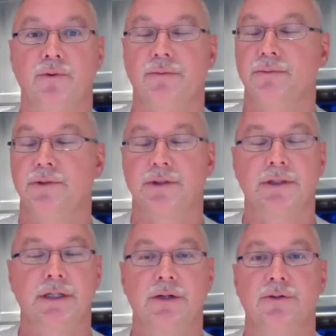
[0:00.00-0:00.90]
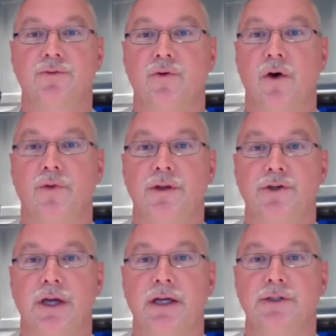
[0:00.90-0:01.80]
just continuous growth and
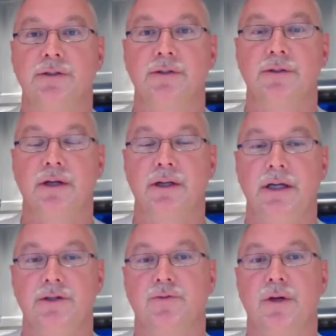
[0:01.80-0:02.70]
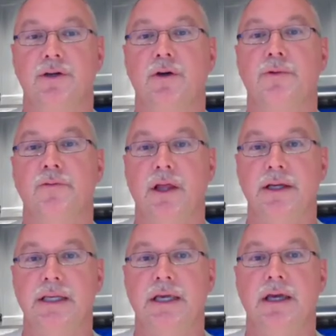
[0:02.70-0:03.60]
change in the industry in terms of
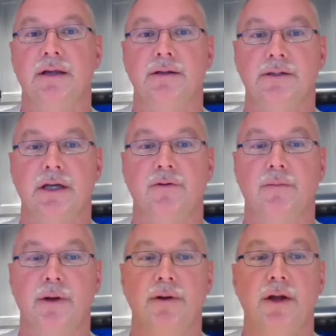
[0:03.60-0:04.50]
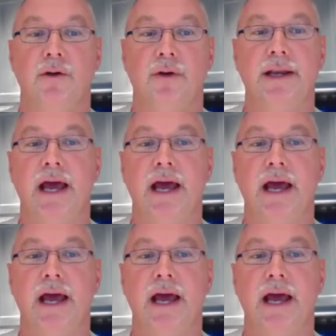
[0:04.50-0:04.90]
LED and et cetera. But right now